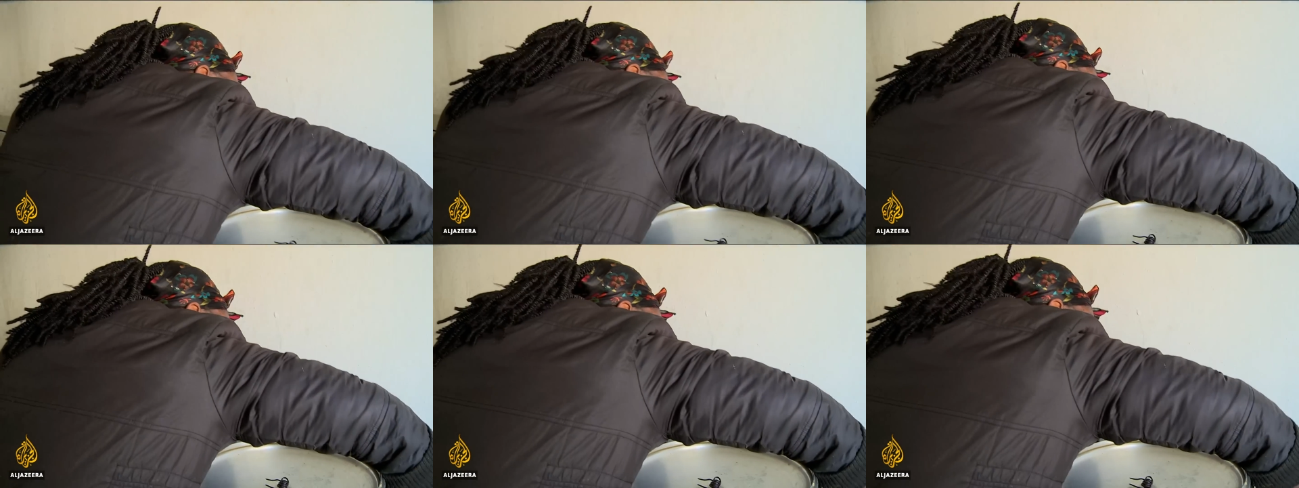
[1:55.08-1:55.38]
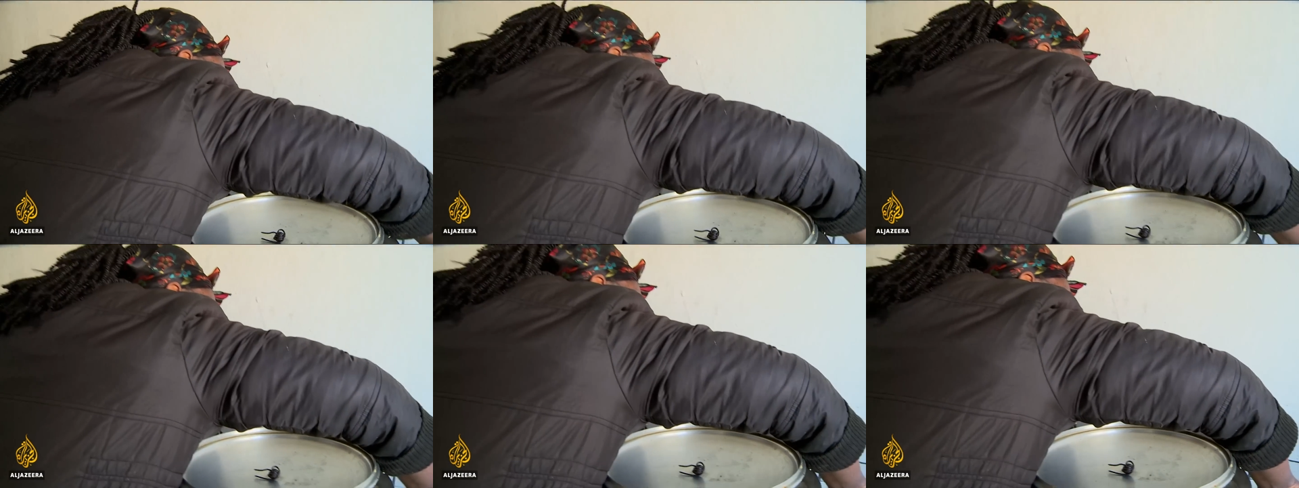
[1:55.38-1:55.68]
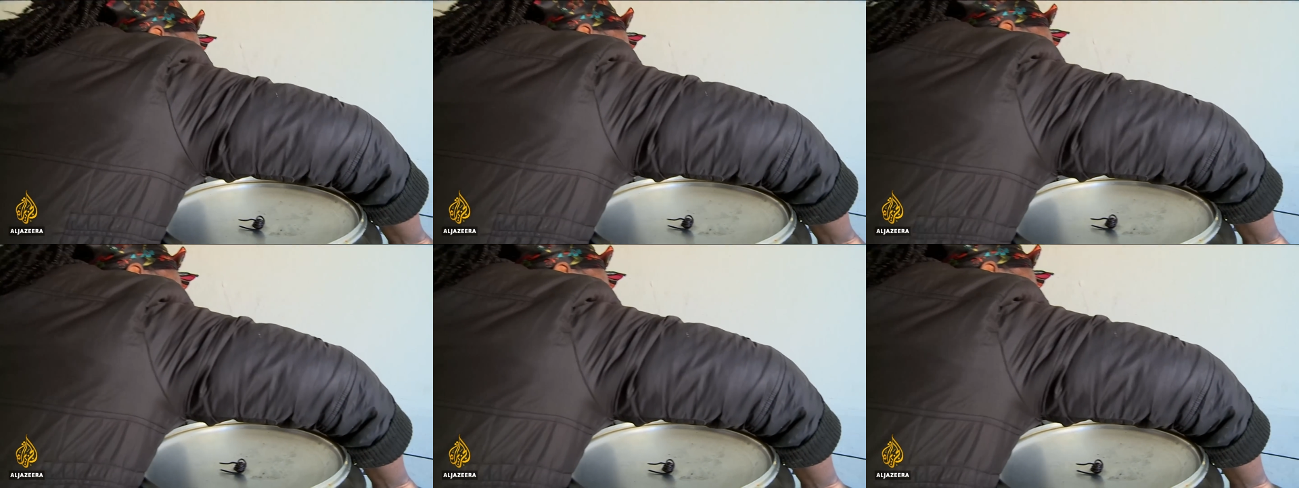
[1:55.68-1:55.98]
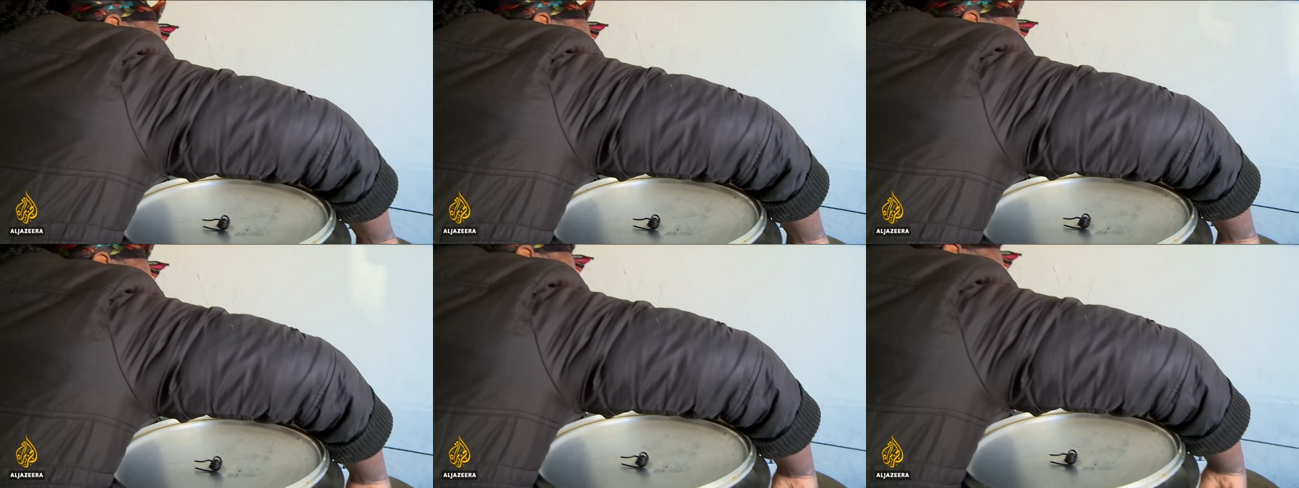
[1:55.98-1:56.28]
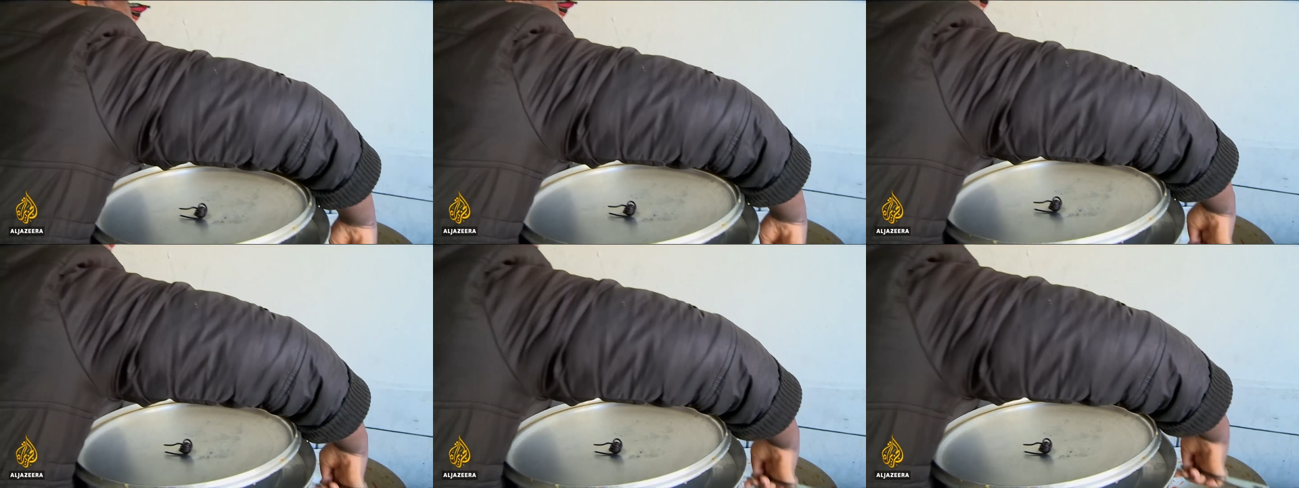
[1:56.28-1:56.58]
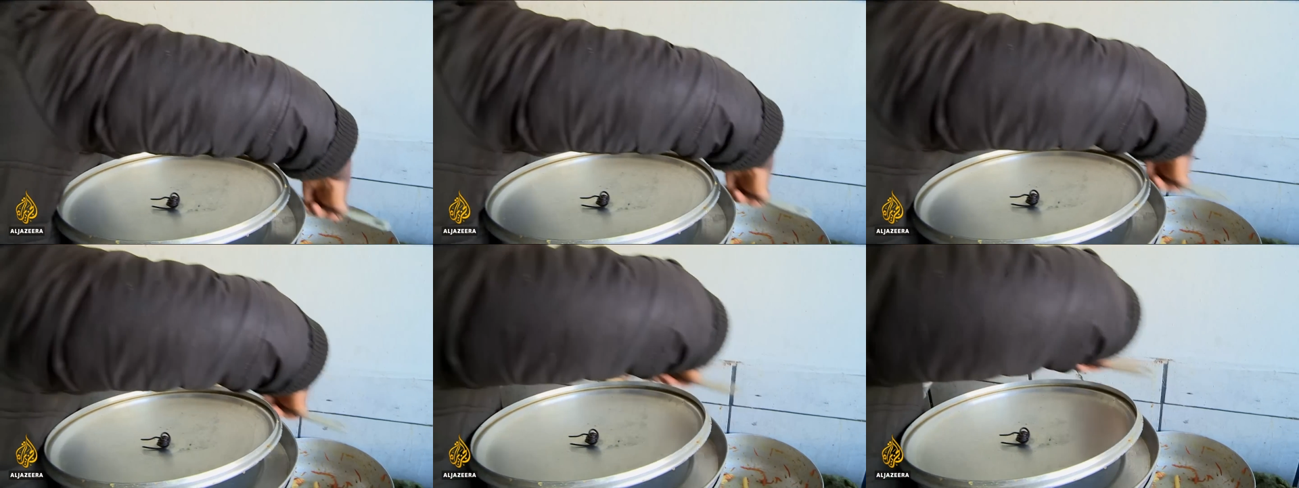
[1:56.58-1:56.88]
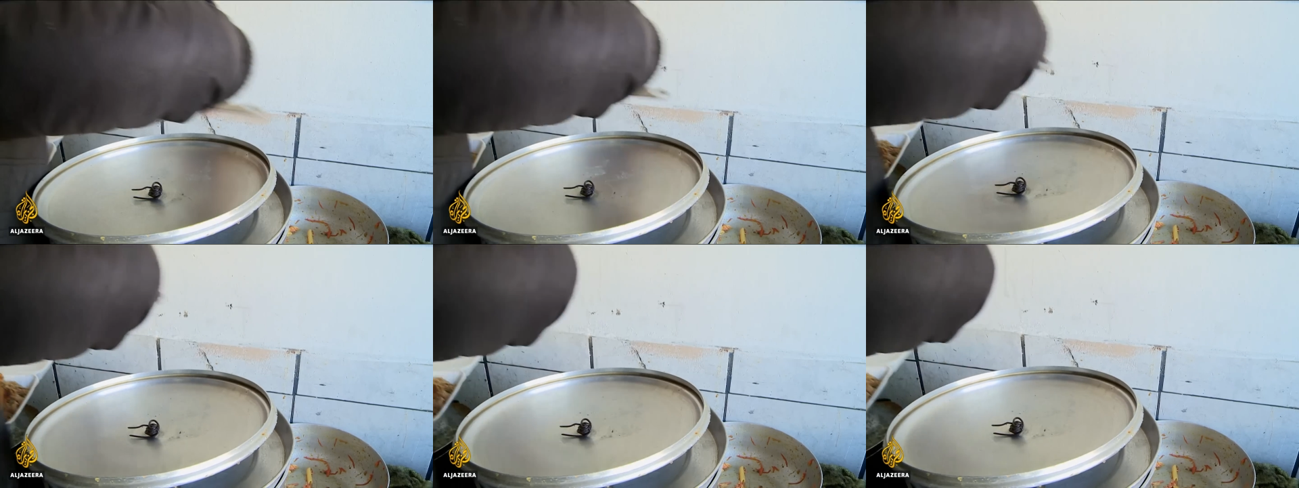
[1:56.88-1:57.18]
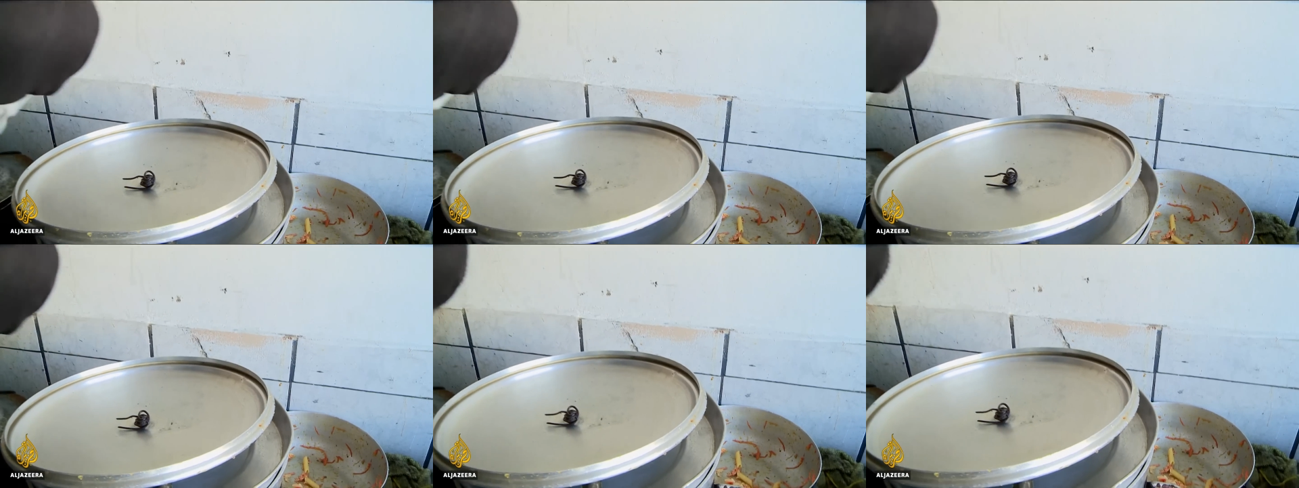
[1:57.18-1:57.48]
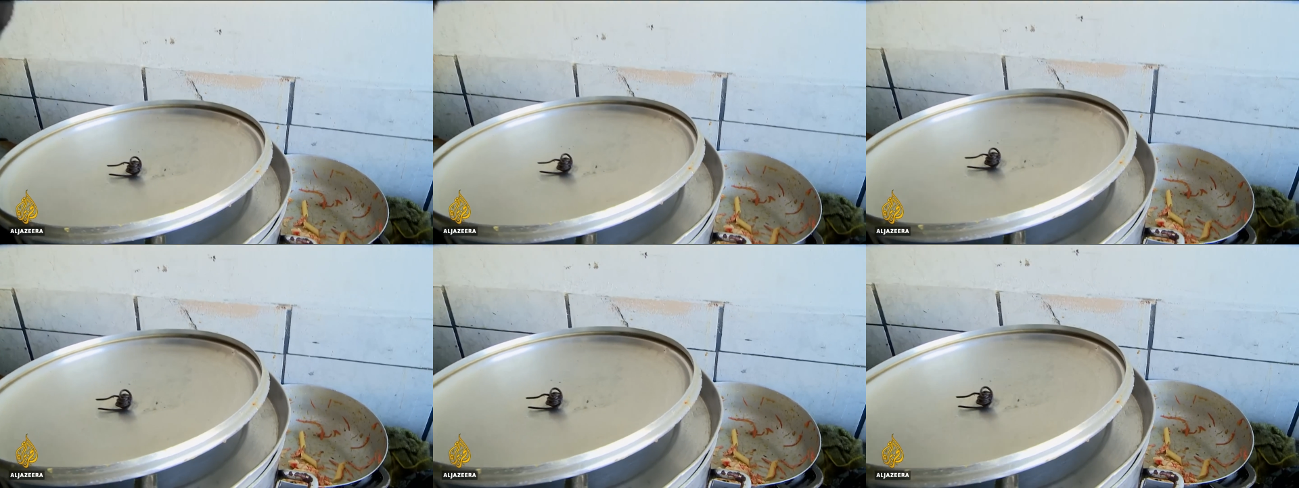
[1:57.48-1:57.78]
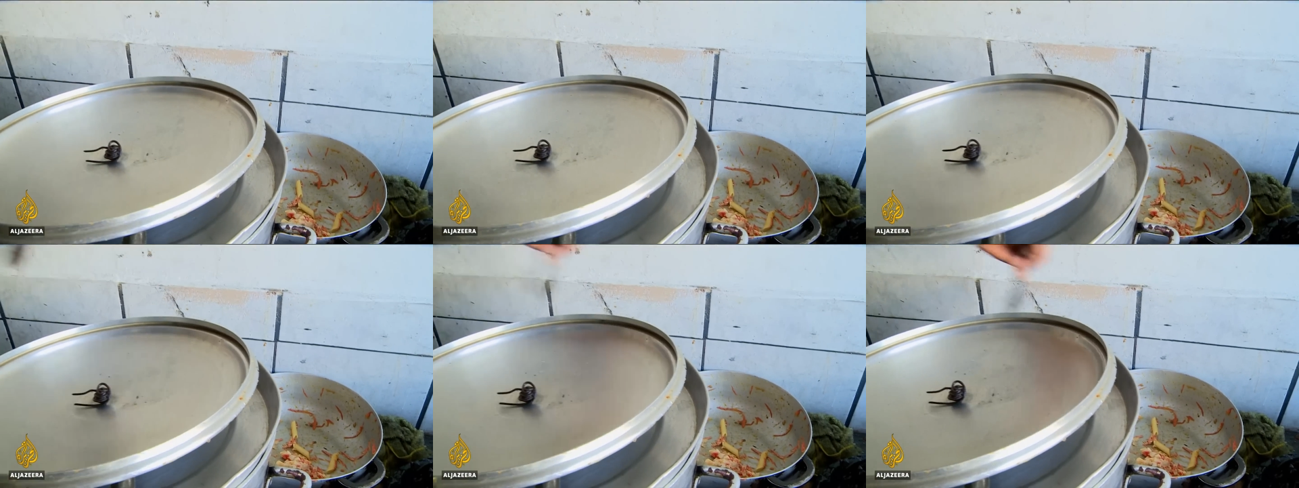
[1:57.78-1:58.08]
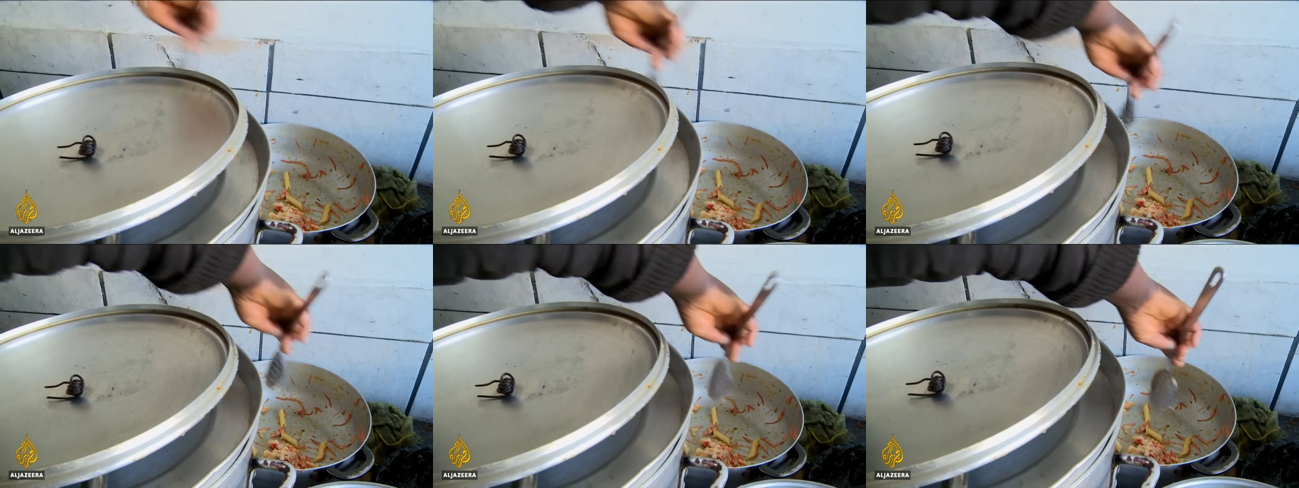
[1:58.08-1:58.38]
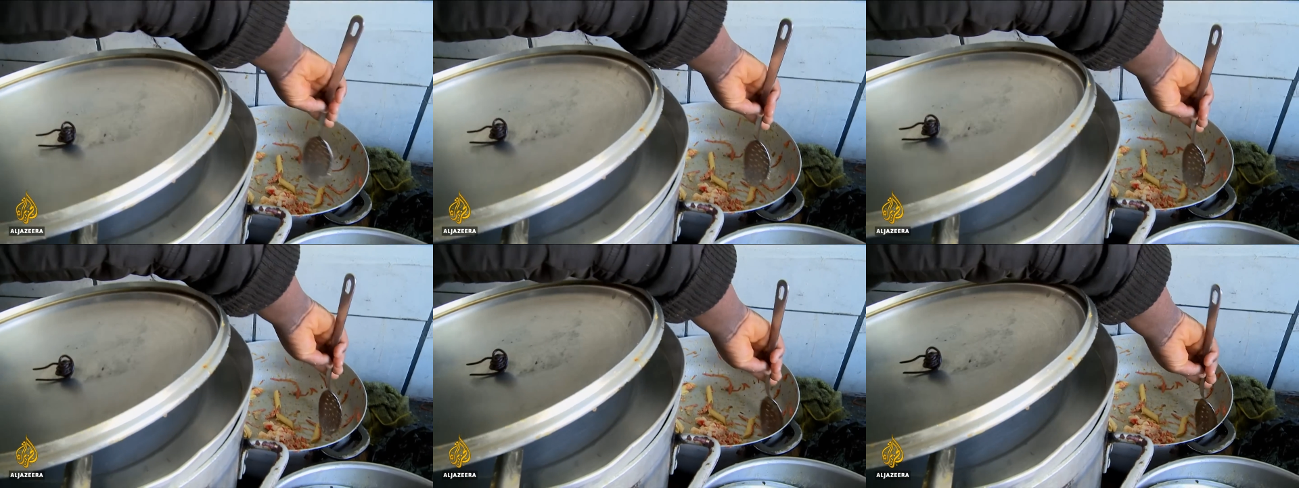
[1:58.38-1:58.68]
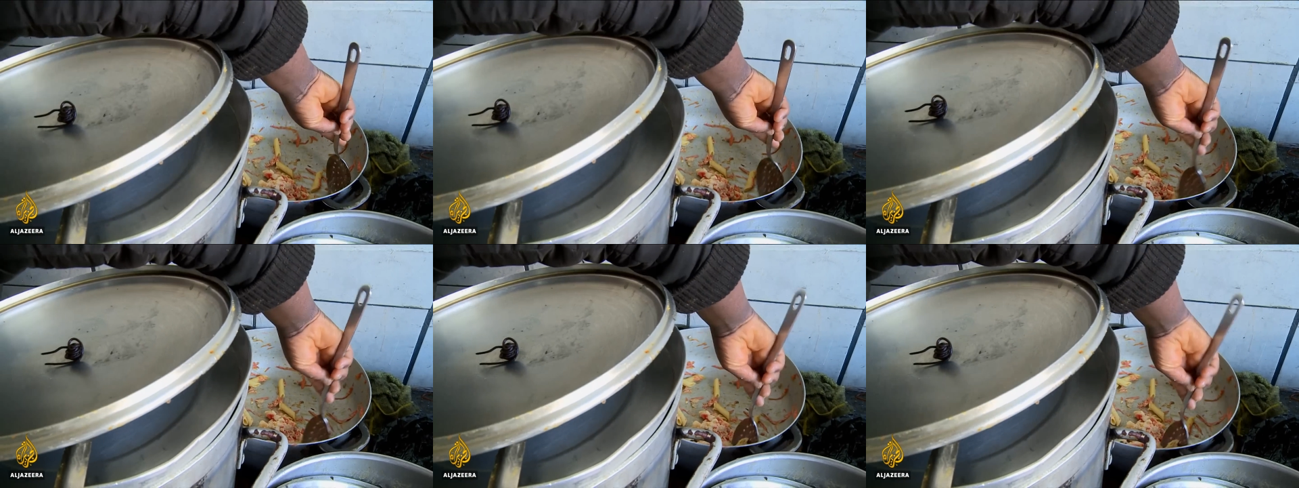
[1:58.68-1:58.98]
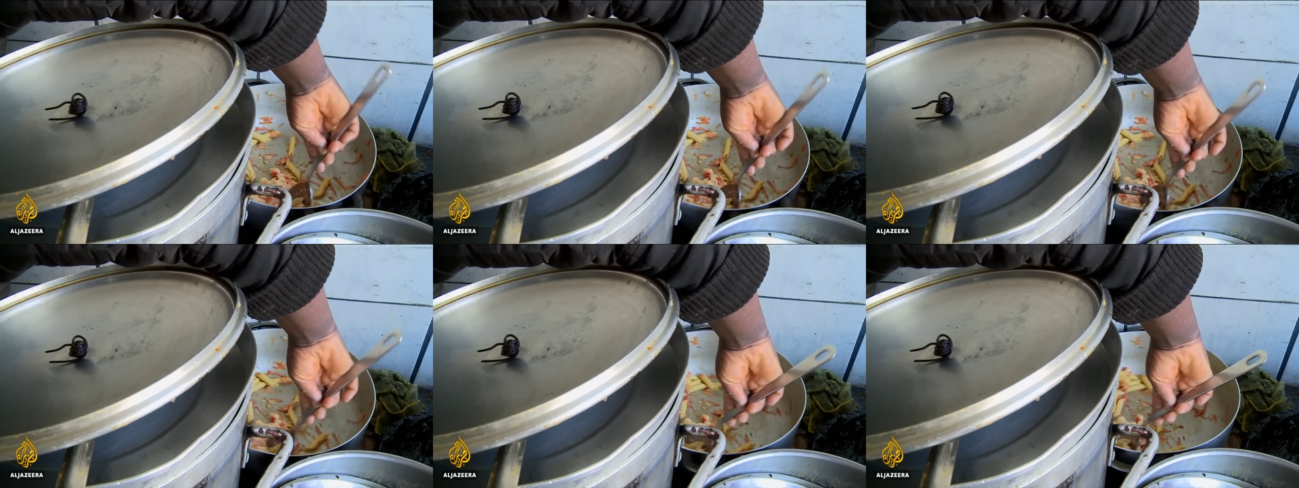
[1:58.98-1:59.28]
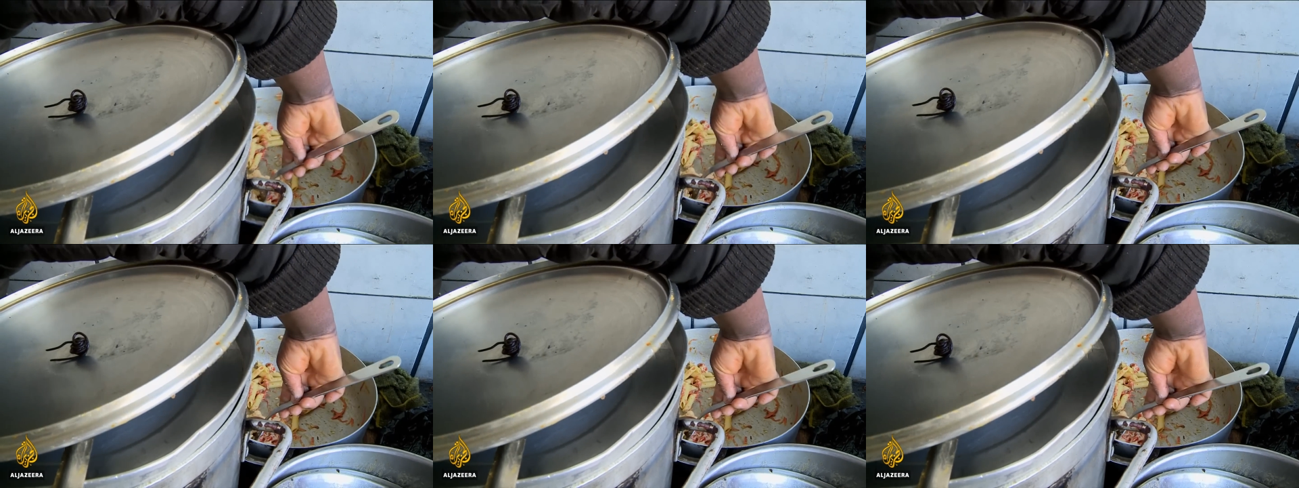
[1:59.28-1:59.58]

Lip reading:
[unreadable: no face in view]